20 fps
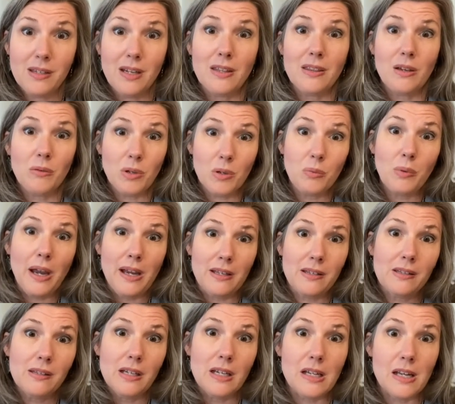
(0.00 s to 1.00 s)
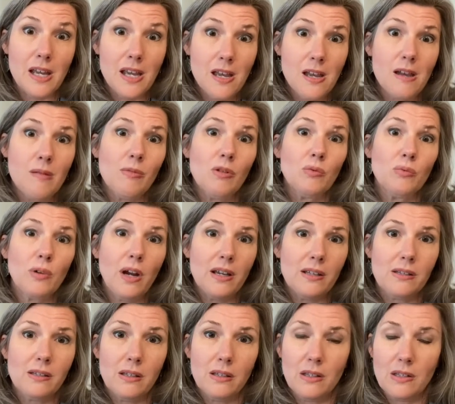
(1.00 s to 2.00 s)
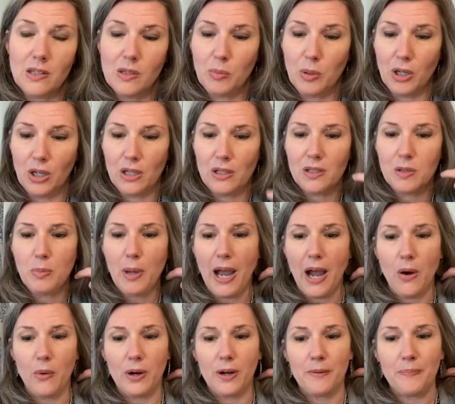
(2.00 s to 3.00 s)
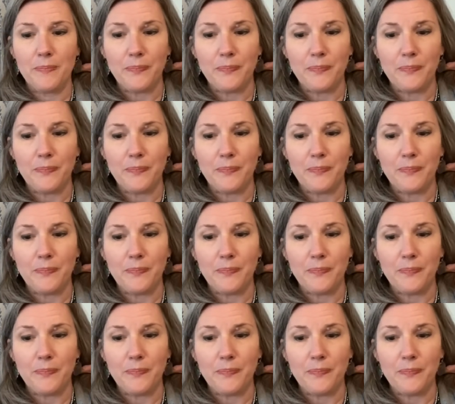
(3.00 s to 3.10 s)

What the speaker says: and that we rest in Him and rest in the Spirit's power.